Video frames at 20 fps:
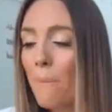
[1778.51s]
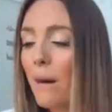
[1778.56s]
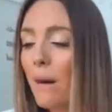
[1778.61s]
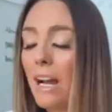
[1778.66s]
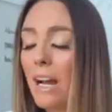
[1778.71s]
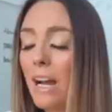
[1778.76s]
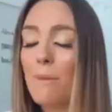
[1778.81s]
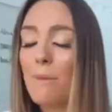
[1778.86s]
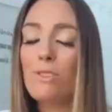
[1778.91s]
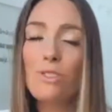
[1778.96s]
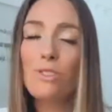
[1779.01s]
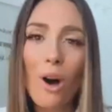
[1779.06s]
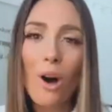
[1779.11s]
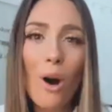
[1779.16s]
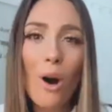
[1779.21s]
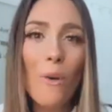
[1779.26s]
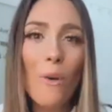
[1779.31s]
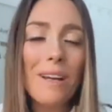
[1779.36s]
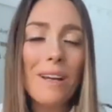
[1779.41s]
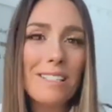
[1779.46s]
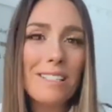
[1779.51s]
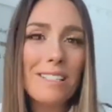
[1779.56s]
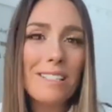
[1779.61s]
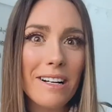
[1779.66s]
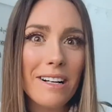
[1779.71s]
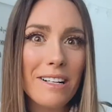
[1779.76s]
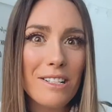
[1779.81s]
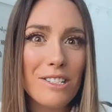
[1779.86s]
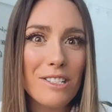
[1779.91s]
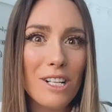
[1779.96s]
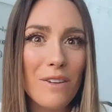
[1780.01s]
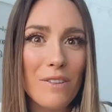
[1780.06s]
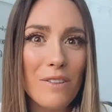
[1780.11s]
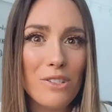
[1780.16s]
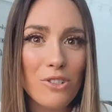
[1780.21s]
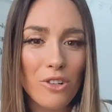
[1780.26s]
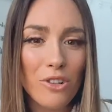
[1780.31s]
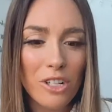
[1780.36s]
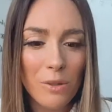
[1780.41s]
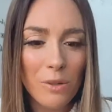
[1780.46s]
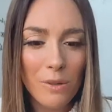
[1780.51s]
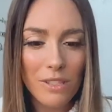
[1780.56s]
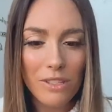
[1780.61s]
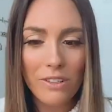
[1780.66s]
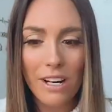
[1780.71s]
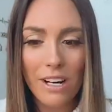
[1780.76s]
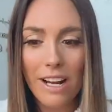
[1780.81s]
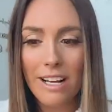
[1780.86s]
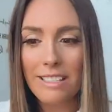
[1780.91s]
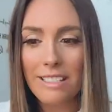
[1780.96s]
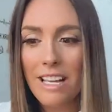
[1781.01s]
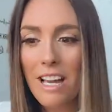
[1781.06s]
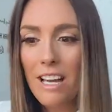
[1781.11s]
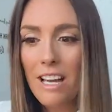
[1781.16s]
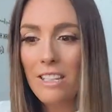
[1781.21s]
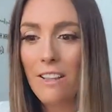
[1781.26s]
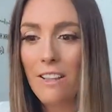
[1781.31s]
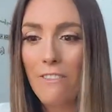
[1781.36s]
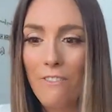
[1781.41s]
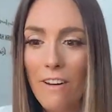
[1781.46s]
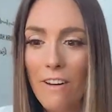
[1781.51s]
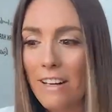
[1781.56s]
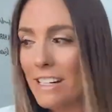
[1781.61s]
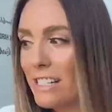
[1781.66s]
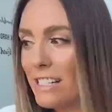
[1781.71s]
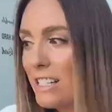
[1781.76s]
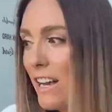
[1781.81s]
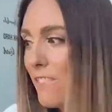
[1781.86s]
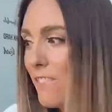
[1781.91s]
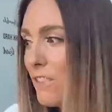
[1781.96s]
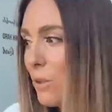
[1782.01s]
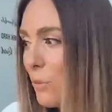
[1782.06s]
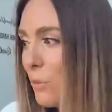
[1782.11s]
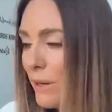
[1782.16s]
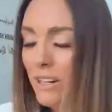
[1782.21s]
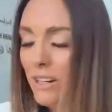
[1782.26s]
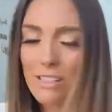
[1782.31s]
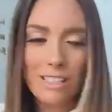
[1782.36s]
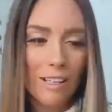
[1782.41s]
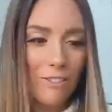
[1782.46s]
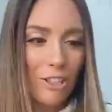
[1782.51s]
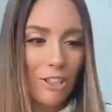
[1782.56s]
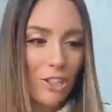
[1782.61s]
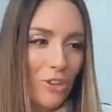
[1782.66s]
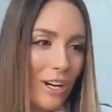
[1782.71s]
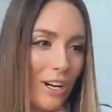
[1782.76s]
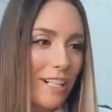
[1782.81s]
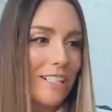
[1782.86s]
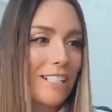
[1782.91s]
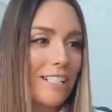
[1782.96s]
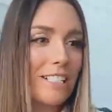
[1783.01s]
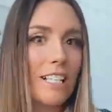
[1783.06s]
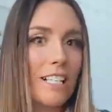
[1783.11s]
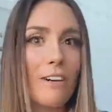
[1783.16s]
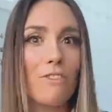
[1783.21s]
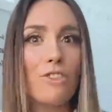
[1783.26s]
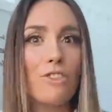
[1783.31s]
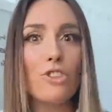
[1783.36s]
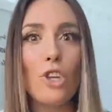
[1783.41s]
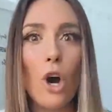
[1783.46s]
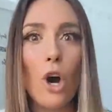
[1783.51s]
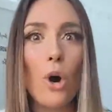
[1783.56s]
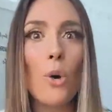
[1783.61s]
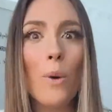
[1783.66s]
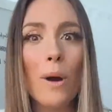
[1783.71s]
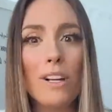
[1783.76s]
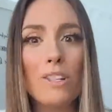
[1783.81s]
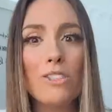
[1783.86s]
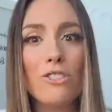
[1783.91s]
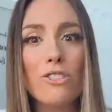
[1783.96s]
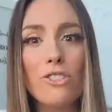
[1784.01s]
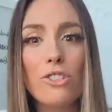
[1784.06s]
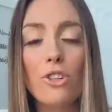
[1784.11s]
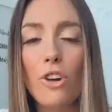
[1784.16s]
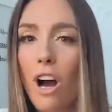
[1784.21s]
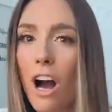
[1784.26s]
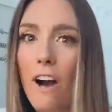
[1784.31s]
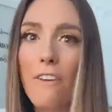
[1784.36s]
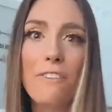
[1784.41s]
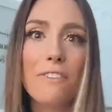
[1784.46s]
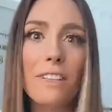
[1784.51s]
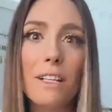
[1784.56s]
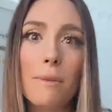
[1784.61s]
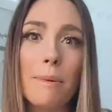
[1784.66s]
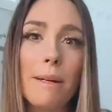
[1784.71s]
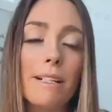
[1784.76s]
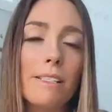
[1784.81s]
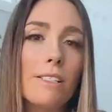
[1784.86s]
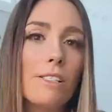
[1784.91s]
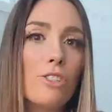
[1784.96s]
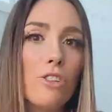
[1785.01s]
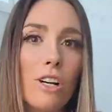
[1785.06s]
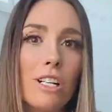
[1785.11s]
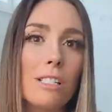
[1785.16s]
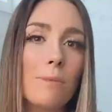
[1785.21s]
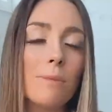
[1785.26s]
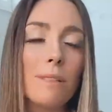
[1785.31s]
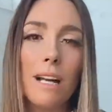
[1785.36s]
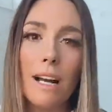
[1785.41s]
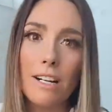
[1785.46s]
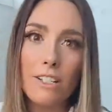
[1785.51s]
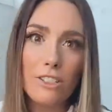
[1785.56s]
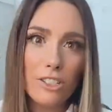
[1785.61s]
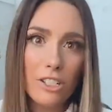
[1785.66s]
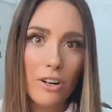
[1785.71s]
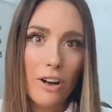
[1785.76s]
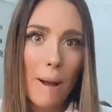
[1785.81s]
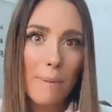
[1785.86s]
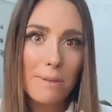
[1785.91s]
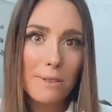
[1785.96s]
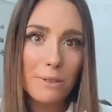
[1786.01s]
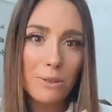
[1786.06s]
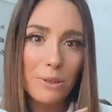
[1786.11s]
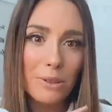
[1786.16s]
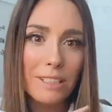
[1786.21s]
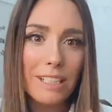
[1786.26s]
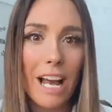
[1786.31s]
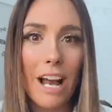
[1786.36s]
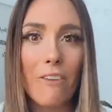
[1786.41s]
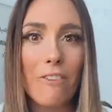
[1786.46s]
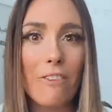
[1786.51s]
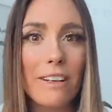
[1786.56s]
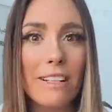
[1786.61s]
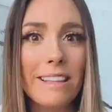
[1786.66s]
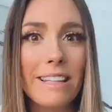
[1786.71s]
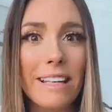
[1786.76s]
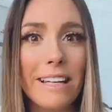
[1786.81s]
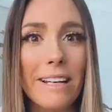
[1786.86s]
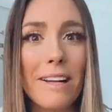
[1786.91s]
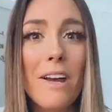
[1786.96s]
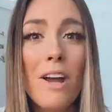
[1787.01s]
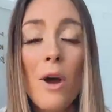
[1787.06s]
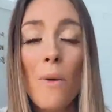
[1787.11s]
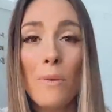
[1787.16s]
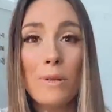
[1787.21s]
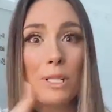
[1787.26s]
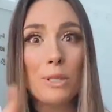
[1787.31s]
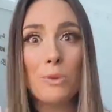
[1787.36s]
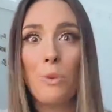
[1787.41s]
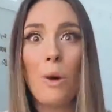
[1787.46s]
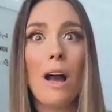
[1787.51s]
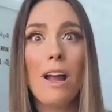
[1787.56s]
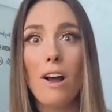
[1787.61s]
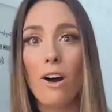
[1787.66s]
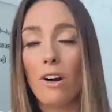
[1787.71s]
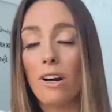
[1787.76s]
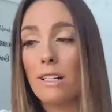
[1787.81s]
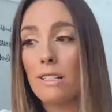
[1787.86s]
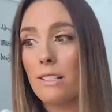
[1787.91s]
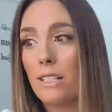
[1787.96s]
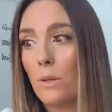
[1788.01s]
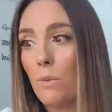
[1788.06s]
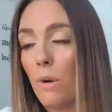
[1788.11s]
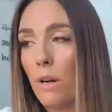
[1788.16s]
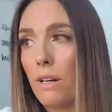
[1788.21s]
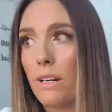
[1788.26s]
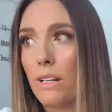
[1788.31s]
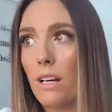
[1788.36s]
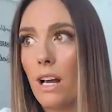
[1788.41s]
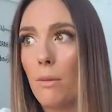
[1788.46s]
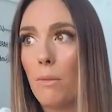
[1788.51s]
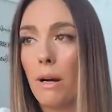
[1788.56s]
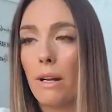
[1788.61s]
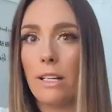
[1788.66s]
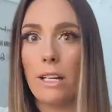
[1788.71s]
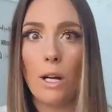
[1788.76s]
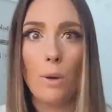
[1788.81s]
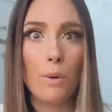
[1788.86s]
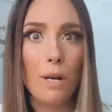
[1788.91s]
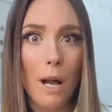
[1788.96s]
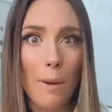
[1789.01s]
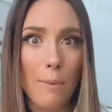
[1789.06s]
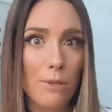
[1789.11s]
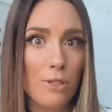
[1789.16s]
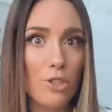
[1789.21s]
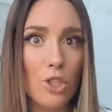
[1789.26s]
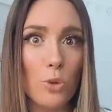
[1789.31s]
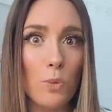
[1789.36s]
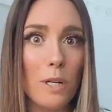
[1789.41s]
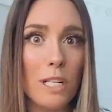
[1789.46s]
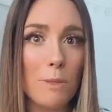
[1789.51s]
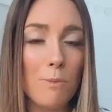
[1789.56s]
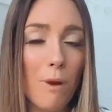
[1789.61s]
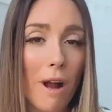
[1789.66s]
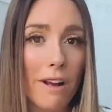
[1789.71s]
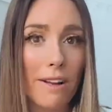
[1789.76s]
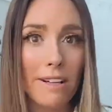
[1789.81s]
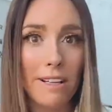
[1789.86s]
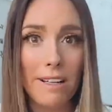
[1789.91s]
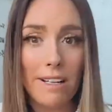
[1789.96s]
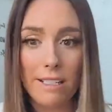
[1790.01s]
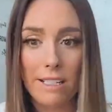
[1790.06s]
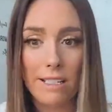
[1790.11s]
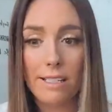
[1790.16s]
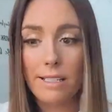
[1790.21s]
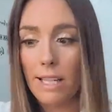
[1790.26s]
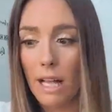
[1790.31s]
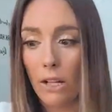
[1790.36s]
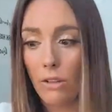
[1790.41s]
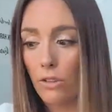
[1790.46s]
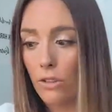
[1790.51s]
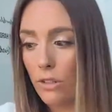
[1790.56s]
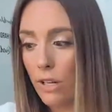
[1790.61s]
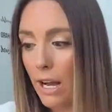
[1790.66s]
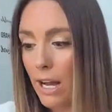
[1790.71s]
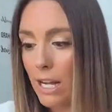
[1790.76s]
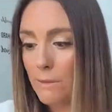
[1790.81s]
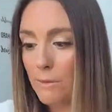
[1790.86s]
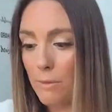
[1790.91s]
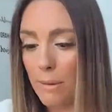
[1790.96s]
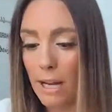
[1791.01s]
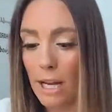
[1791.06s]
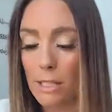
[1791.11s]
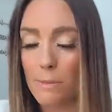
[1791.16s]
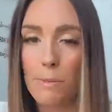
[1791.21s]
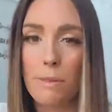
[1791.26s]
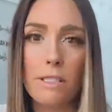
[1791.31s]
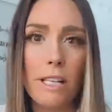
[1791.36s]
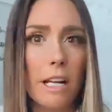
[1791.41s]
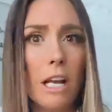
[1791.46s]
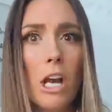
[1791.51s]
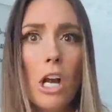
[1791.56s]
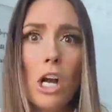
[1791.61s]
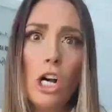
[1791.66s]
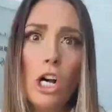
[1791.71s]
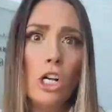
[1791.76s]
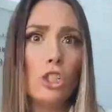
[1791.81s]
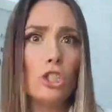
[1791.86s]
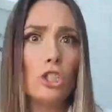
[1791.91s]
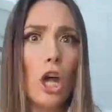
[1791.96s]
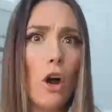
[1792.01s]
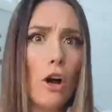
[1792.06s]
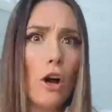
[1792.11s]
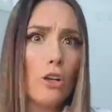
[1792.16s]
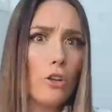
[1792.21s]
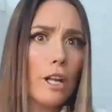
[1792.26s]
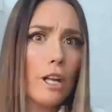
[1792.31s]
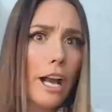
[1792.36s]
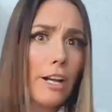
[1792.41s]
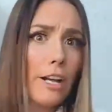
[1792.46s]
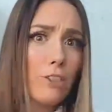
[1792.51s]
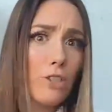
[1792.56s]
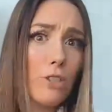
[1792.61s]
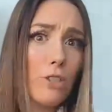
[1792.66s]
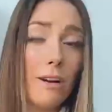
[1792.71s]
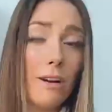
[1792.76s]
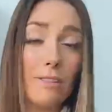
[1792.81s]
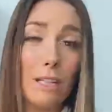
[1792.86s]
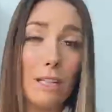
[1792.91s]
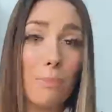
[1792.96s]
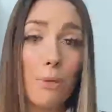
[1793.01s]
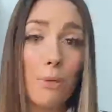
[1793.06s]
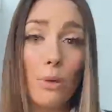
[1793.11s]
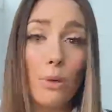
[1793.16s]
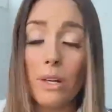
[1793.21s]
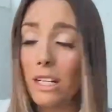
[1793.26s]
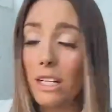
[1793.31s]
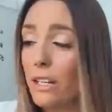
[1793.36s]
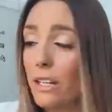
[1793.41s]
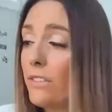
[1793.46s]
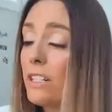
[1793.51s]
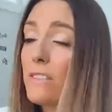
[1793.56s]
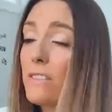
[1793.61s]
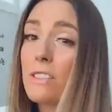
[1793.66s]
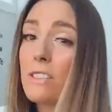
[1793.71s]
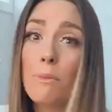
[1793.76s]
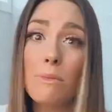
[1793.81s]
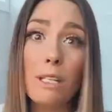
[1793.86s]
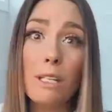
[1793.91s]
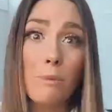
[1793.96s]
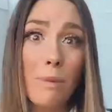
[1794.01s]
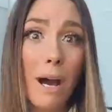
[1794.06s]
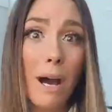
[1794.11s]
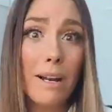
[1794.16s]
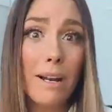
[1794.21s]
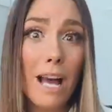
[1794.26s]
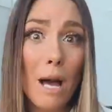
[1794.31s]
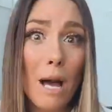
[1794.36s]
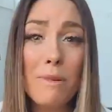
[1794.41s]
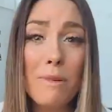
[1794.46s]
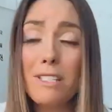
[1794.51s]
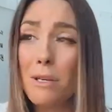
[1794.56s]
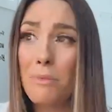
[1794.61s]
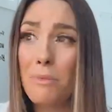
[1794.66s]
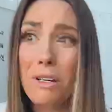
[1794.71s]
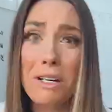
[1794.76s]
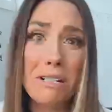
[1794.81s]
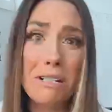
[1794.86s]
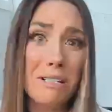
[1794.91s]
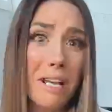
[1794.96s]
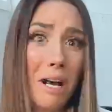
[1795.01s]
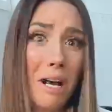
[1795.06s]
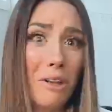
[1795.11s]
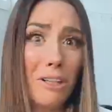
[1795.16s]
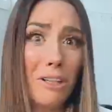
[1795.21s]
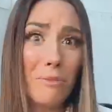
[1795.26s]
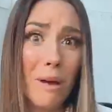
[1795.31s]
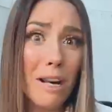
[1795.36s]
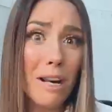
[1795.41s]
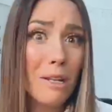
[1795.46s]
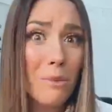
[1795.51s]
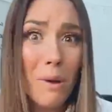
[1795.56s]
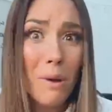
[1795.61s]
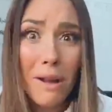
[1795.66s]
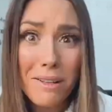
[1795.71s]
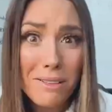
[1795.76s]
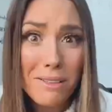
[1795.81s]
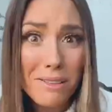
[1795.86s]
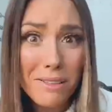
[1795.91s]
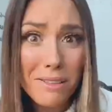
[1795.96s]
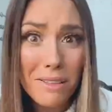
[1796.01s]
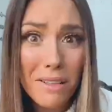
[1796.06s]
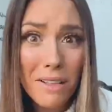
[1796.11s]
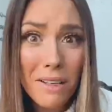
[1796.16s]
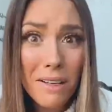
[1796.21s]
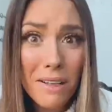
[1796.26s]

But I am so excited to share this journey with you guys. The funny stuff, the weird stuff, the crazy stuff. No questions are off limits. Trust me, I share absolutely everything, which is why I honestly wanted to come on here when I was 2 weeks pregnant and just tell you guys. But my husband's like, Sarah, you can't do that. I was like, boo, even if something bad happens, I'm going to tell them anyways.